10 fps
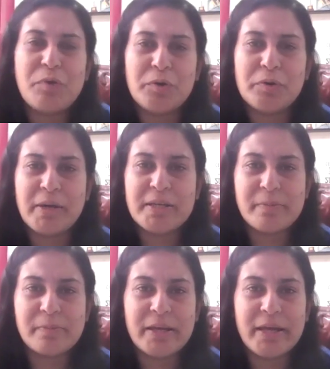followed by
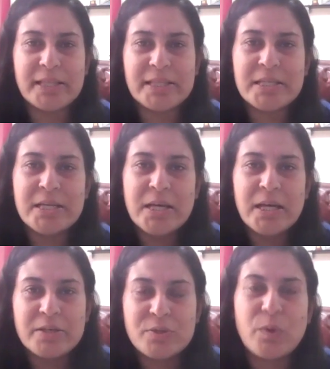something else,
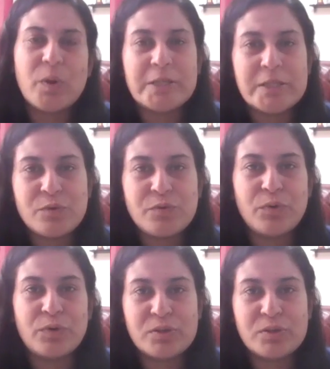so on and so forth.